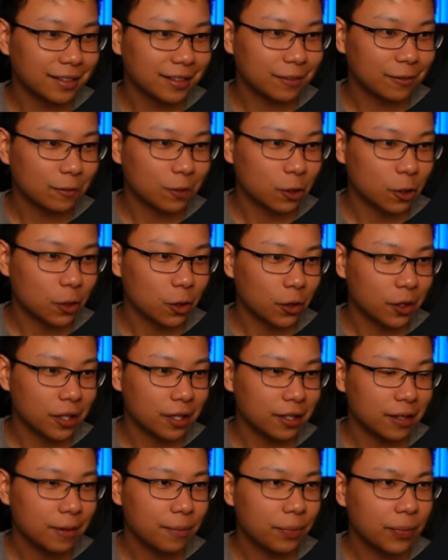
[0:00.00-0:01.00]

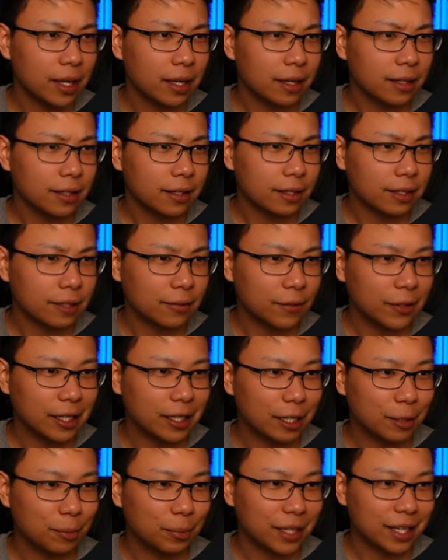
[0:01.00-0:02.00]
Recruiting,
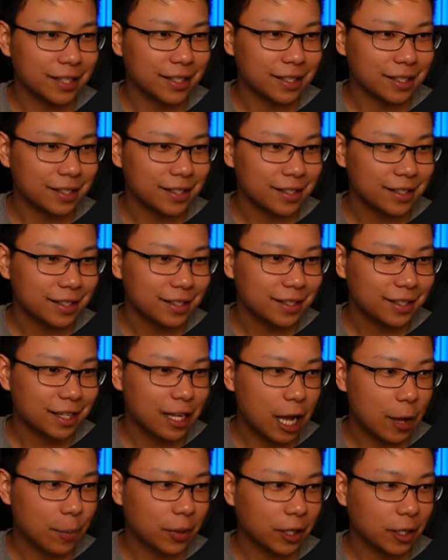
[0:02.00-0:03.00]
divinity blessings,
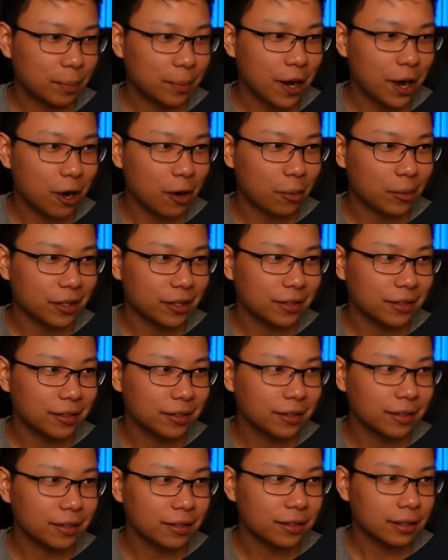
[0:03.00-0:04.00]
epic empowerment.
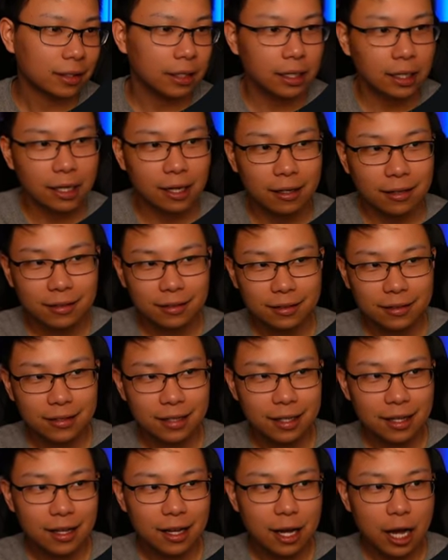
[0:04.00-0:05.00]
Yeah,
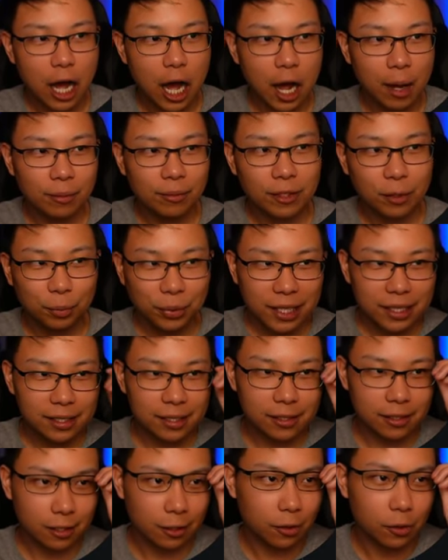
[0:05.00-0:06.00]
I'm, the
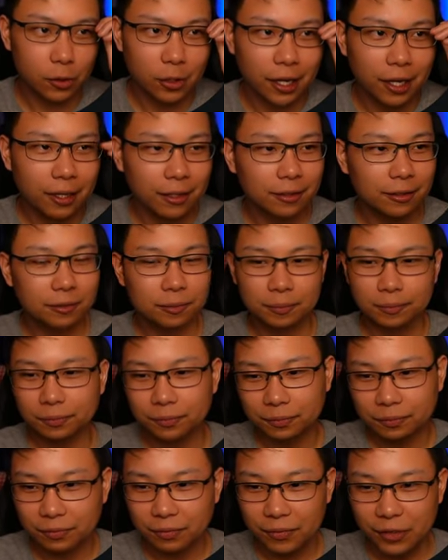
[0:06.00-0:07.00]
blessings are okay.
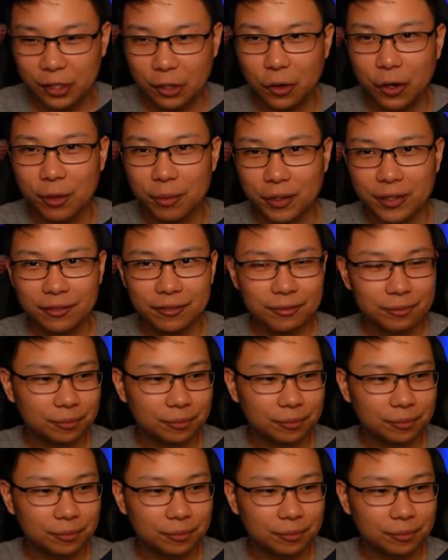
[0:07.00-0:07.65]
You know what I mean?